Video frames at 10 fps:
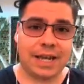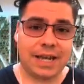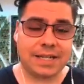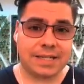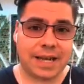
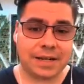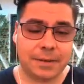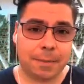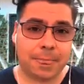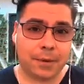is that
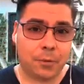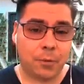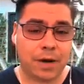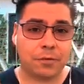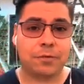
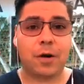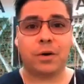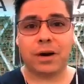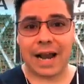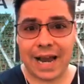when a
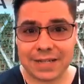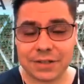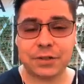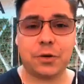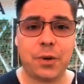foreigner
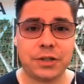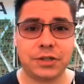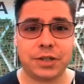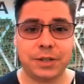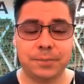asks a
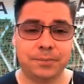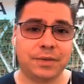question,